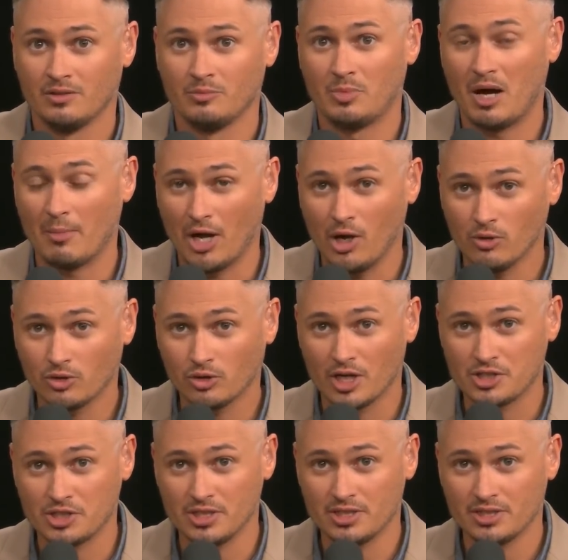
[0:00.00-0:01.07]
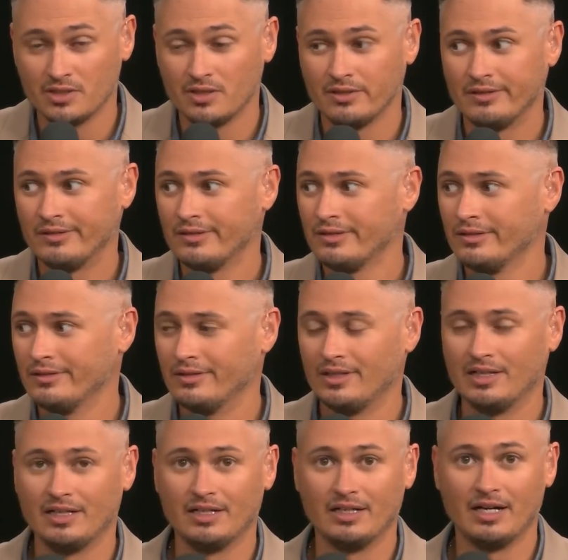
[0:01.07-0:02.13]
By my own crutches,
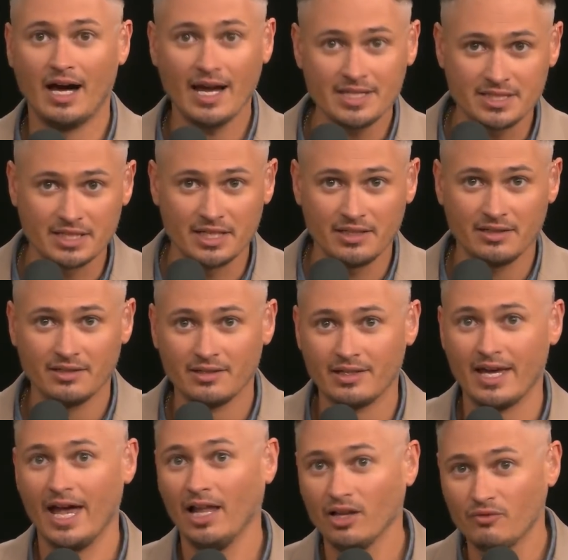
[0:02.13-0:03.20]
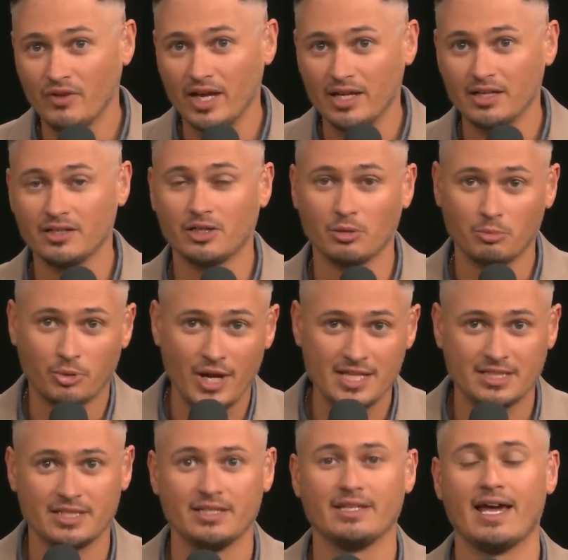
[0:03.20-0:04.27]
ice it, elevate it,
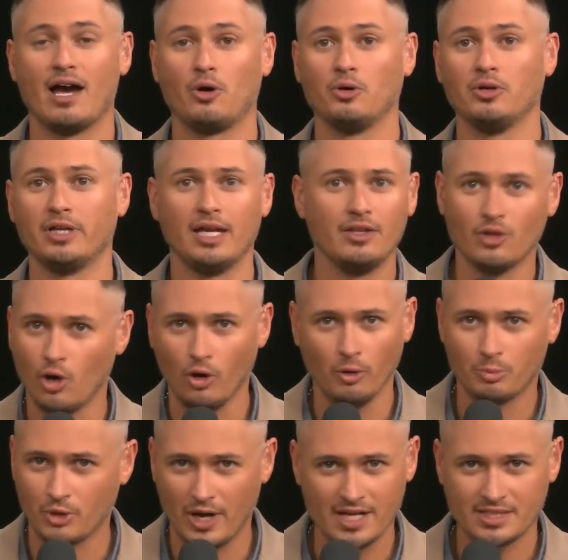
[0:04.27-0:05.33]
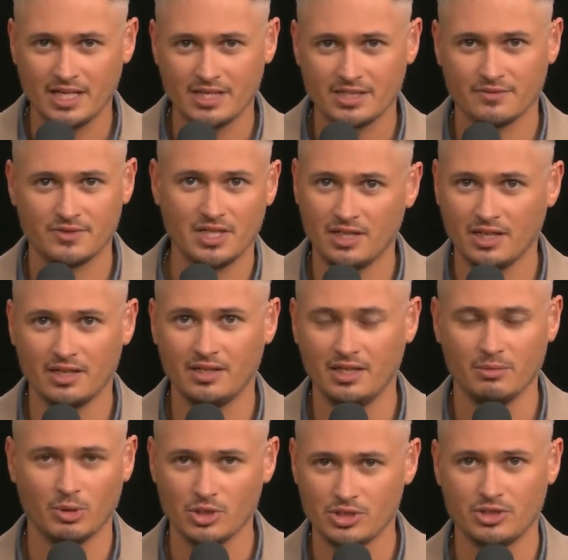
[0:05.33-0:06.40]
compress it. Now, in the whole process of sitting in the
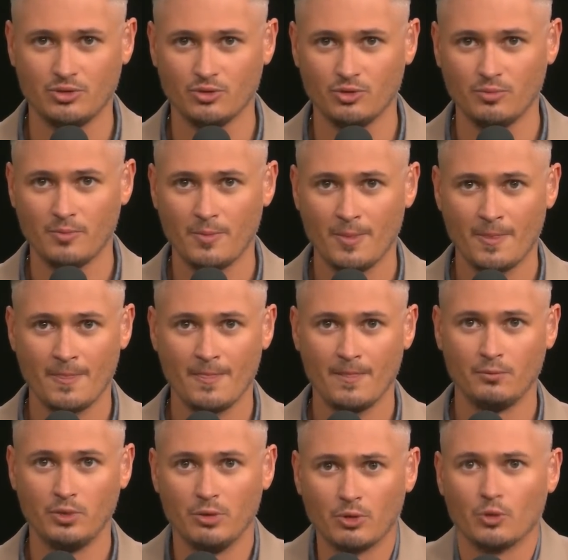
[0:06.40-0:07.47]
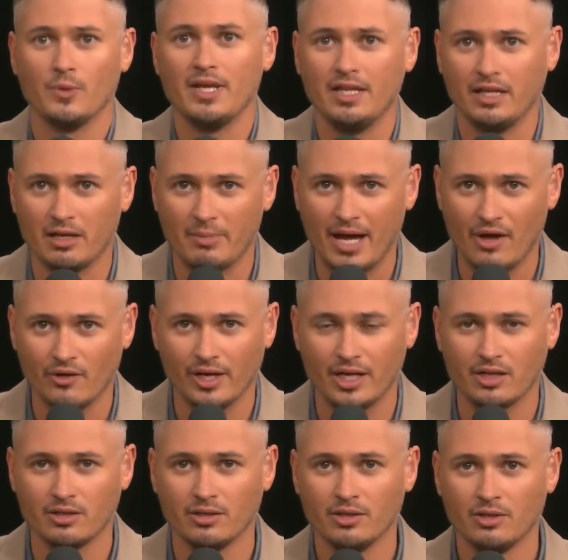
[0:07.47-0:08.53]
emergency room, we were reading about,
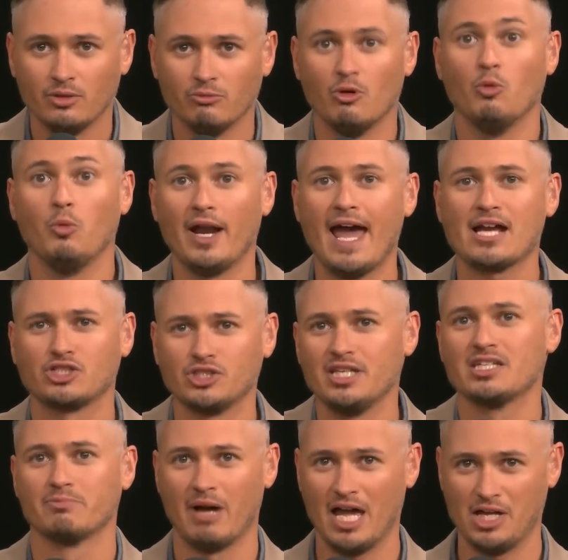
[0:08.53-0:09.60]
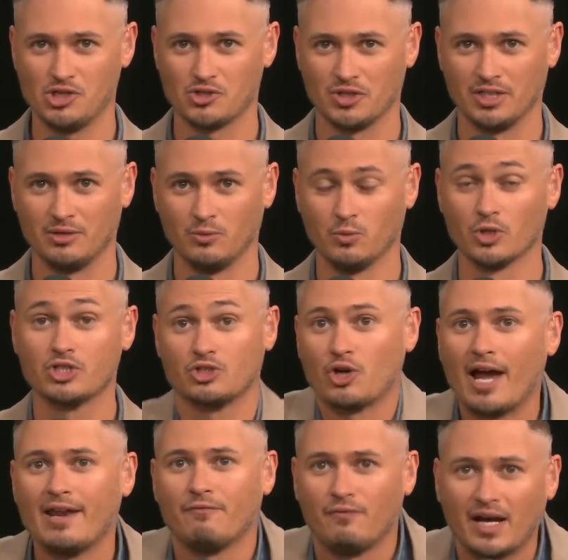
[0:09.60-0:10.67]
like, well, what actually is my injury? We're
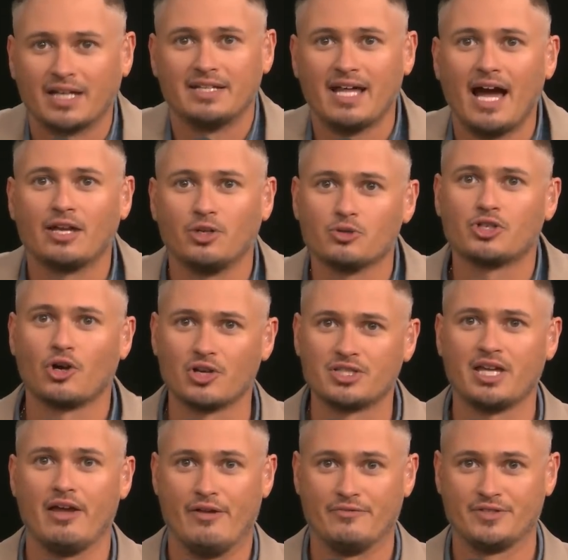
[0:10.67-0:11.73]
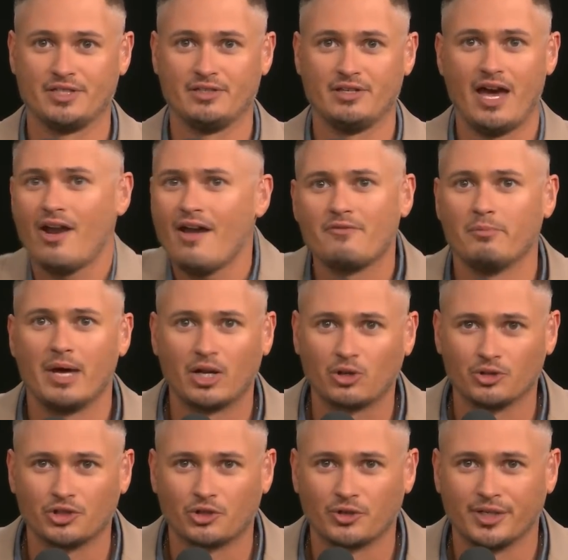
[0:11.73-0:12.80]
trying to fucking diagnose it ourselves. I don't have a
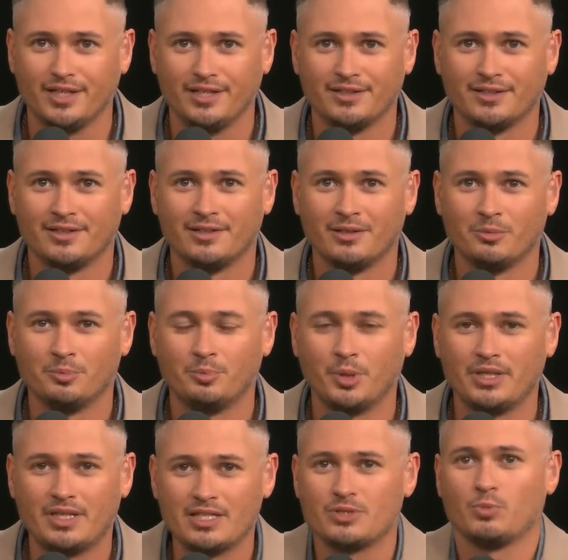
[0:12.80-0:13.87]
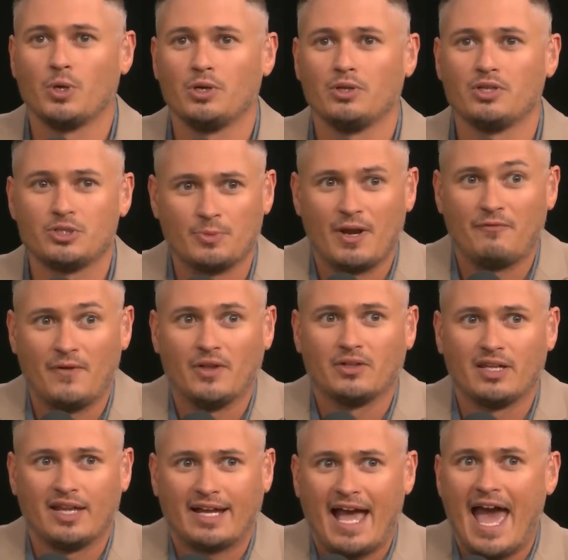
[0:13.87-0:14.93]
medical degree, but this is what, this is what I felt
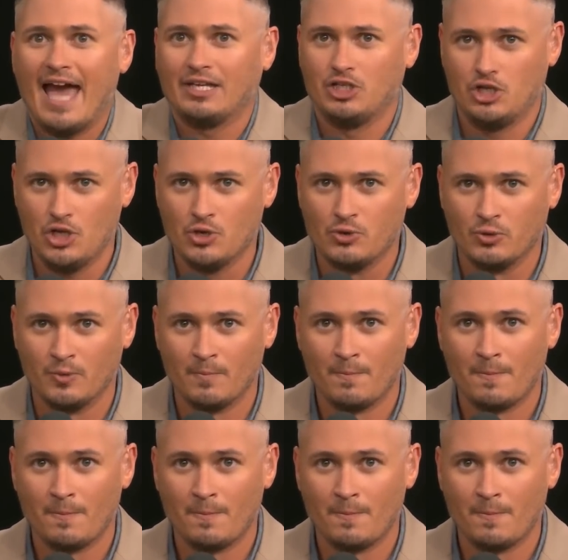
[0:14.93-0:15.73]
like I had to do.